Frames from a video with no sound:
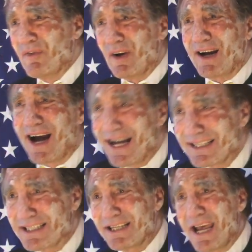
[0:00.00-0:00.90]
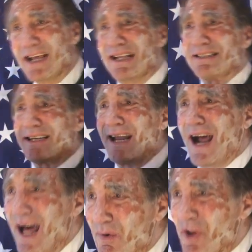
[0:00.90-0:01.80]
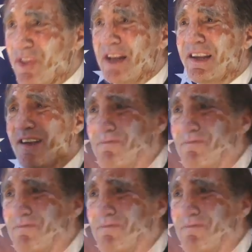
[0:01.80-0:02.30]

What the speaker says: For God's sake, let's get on with it.